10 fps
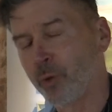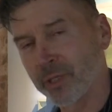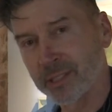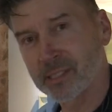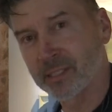
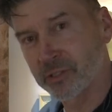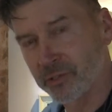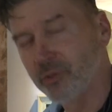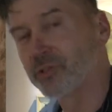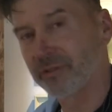audience that's
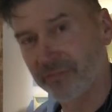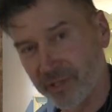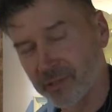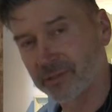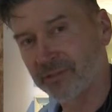new to the
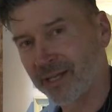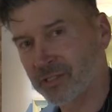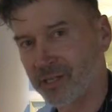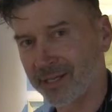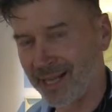field of
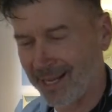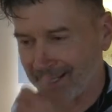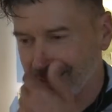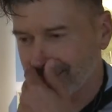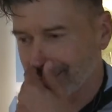outsider
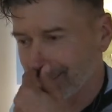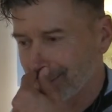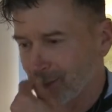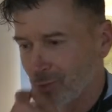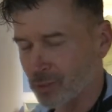art
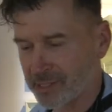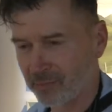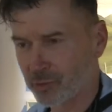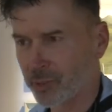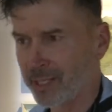or
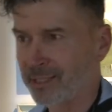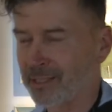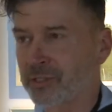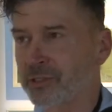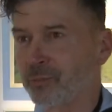self-taught art
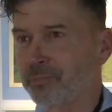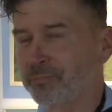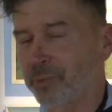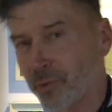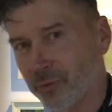and to
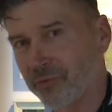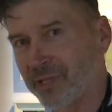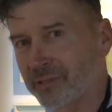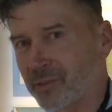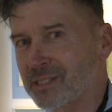prove
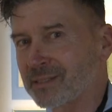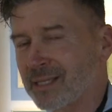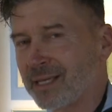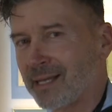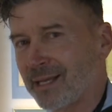that there is
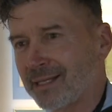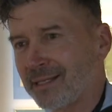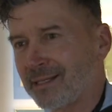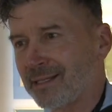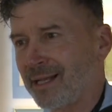
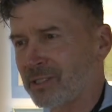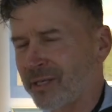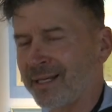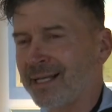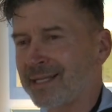
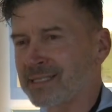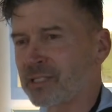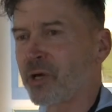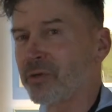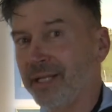outsider art has
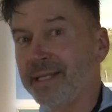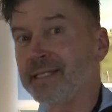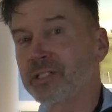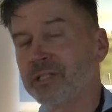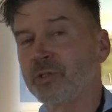its own
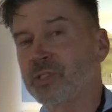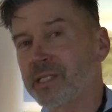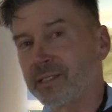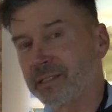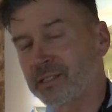lineage in New
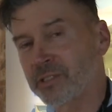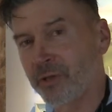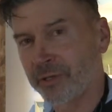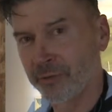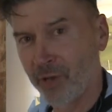Zealand. It's
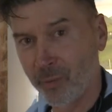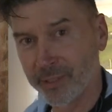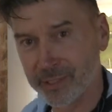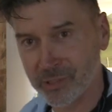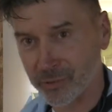not a known
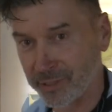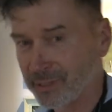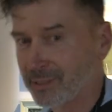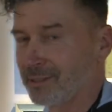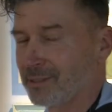history,
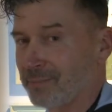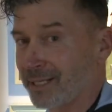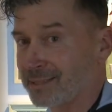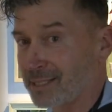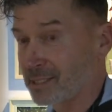but
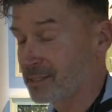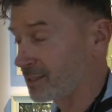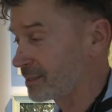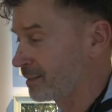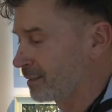it does
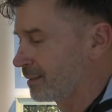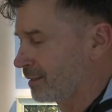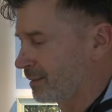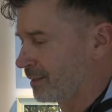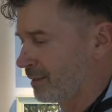exist.
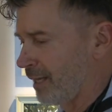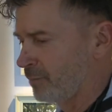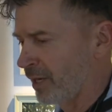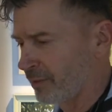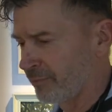And
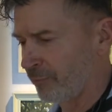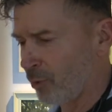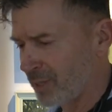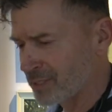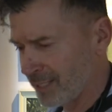one of the
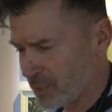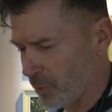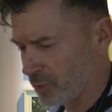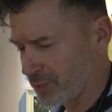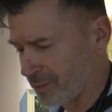foremost
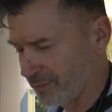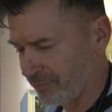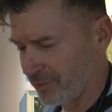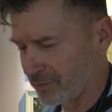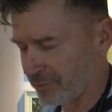experts in the
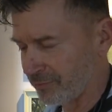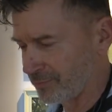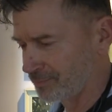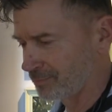field of